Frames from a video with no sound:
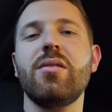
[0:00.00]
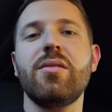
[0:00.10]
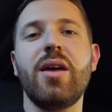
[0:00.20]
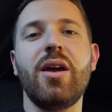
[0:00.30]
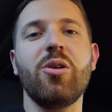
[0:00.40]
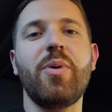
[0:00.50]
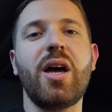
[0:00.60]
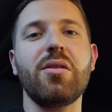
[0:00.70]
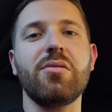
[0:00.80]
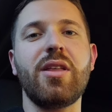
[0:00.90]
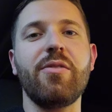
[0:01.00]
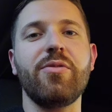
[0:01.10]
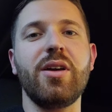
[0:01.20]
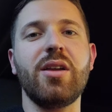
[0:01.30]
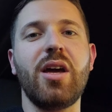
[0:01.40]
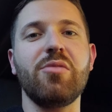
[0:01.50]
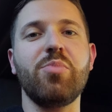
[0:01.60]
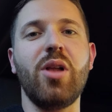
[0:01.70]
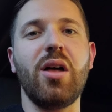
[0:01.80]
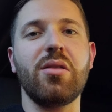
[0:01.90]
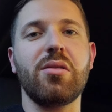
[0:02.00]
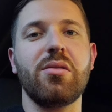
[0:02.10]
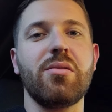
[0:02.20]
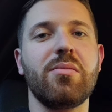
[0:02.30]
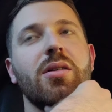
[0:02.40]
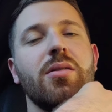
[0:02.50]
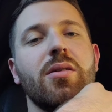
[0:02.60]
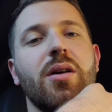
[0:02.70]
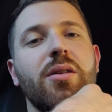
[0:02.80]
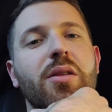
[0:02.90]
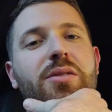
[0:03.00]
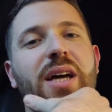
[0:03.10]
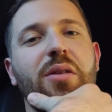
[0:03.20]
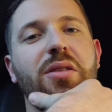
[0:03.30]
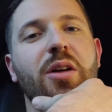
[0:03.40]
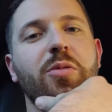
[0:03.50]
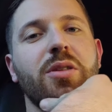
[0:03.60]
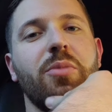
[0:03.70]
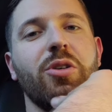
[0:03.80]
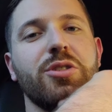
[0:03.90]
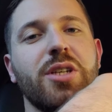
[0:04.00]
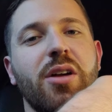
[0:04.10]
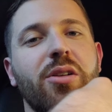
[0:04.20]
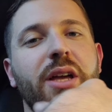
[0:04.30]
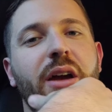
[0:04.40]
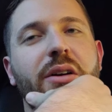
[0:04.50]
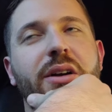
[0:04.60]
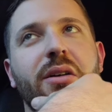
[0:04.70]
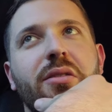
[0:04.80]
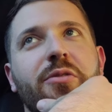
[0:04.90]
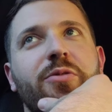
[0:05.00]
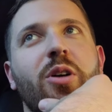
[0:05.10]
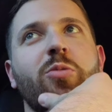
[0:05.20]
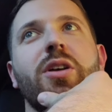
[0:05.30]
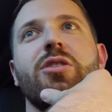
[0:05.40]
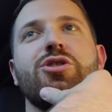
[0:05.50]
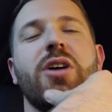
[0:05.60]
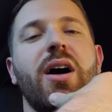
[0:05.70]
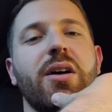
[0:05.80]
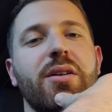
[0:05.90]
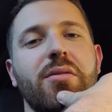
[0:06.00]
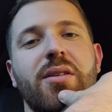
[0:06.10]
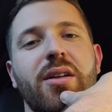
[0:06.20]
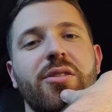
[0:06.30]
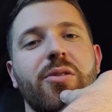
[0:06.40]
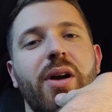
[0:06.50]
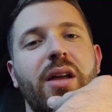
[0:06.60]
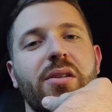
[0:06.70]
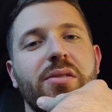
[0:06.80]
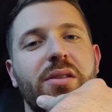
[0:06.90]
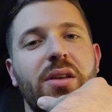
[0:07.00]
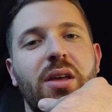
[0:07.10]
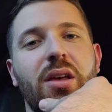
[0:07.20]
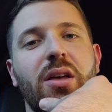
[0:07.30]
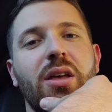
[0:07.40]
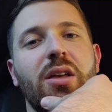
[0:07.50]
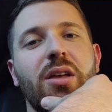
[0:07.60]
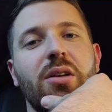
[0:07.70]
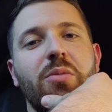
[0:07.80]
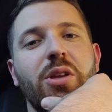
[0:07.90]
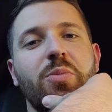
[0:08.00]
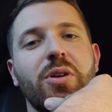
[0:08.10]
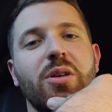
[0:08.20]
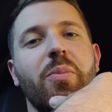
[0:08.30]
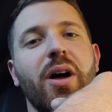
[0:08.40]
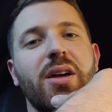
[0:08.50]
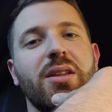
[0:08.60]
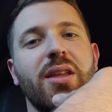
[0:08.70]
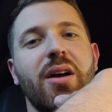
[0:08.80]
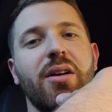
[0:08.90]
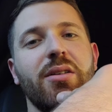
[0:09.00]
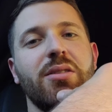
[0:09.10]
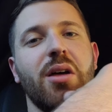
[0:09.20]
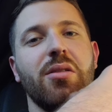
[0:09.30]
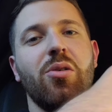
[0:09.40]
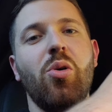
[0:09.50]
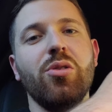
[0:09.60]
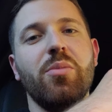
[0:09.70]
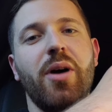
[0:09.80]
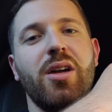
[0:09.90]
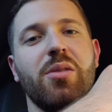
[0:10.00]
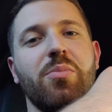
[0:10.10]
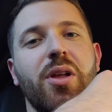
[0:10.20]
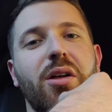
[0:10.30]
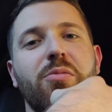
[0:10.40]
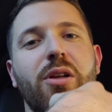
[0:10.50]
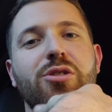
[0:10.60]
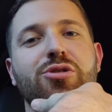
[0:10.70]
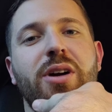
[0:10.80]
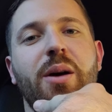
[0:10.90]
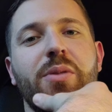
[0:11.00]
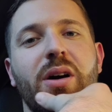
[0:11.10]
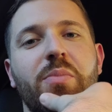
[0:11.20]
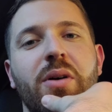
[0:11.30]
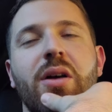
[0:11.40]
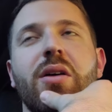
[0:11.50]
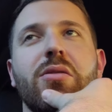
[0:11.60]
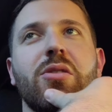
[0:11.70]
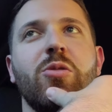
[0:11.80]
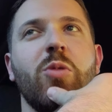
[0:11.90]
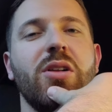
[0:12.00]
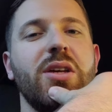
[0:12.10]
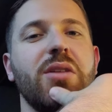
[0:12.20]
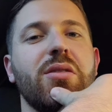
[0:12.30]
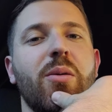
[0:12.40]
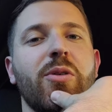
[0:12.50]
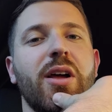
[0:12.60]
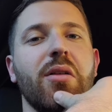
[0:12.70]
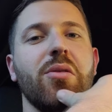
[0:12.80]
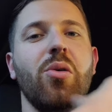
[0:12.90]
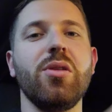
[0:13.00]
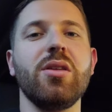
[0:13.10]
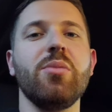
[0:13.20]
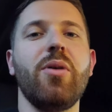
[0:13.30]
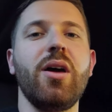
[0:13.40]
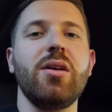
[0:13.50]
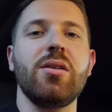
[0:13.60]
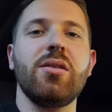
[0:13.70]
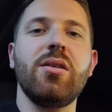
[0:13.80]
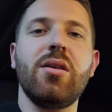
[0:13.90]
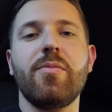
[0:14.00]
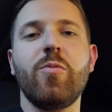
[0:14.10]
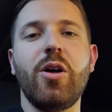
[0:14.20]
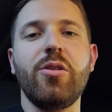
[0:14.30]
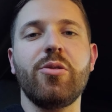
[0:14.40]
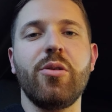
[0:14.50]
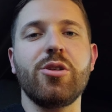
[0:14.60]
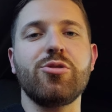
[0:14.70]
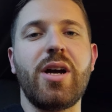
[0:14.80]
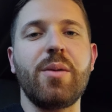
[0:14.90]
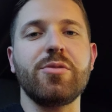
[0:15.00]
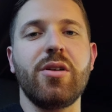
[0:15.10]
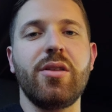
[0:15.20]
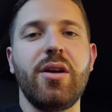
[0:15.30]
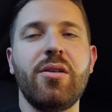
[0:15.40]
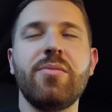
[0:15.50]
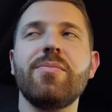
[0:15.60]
the airbags are definitely a nice plus. Another downside with the motorcycle carrier is the front wheel chock is not the greatest. When you put the bike in there, it doesn't hold the bike in place while you strap it up. So you will need someone else holding the bike while you throw the straps on there.